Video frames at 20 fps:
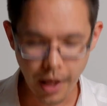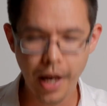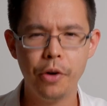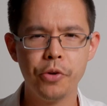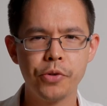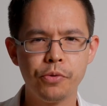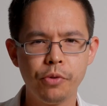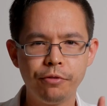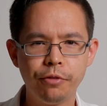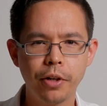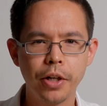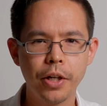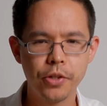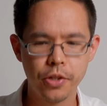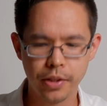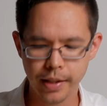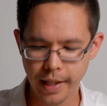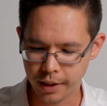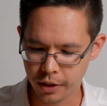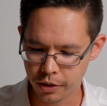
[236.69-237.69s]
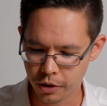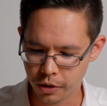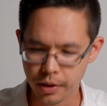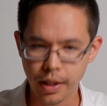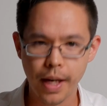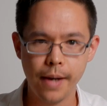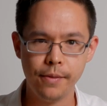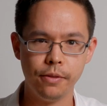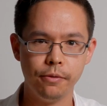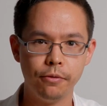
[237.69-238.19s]
I was referring to like you know
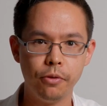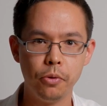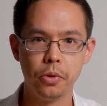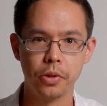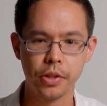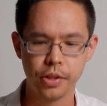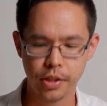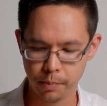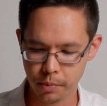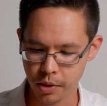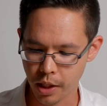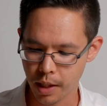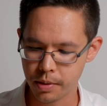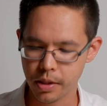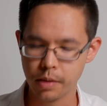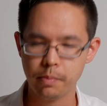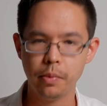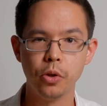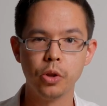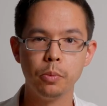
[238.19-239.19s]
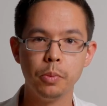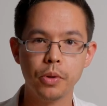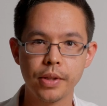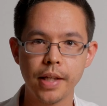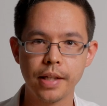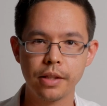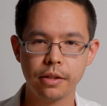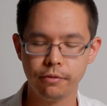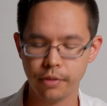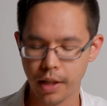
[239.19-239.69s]
knives and forks. Sometimes there's multiple
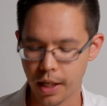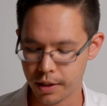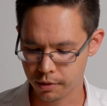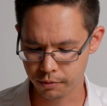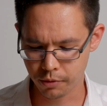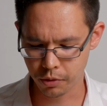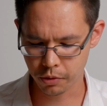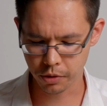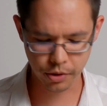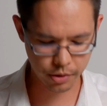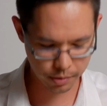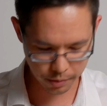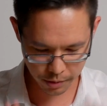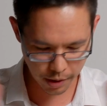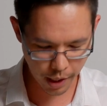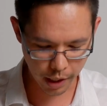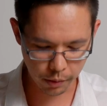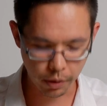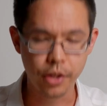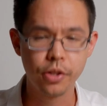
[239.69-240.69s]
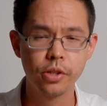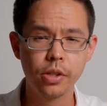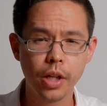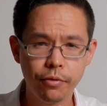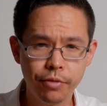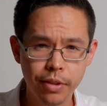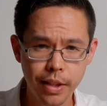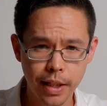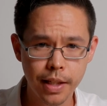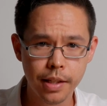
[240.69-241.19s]
sets of knives and forks. Anyway,
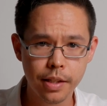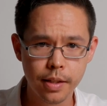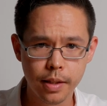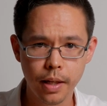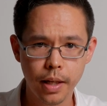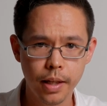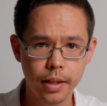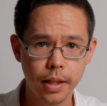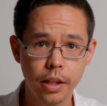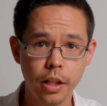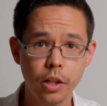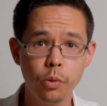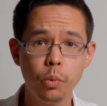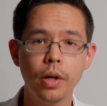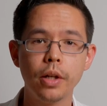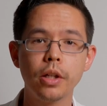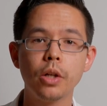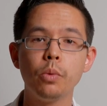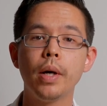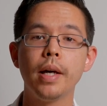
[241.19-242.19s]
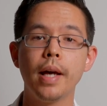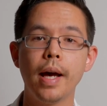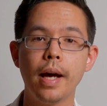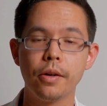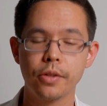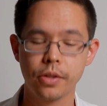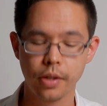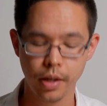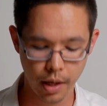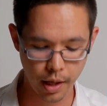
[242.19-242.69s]
start from the inside and then you work your way
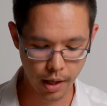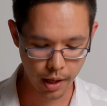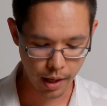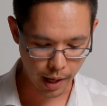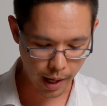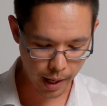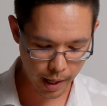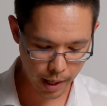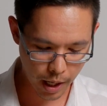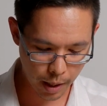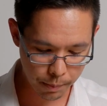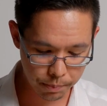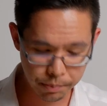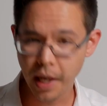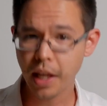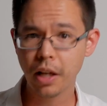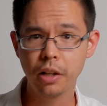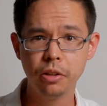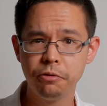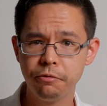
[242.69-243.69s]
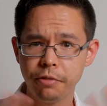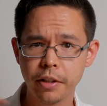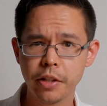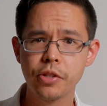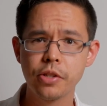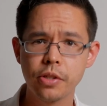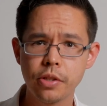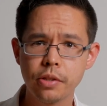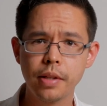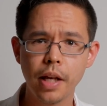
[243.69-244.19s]
out. Um, that'll
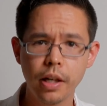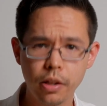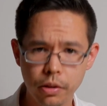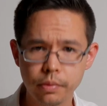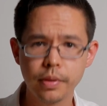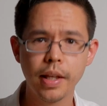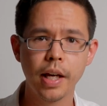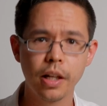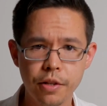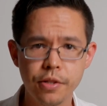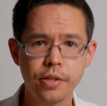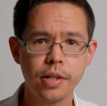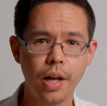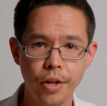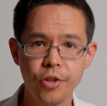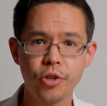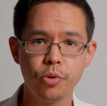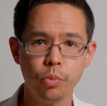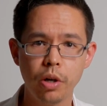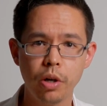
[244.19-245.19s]
fix that'll that'll start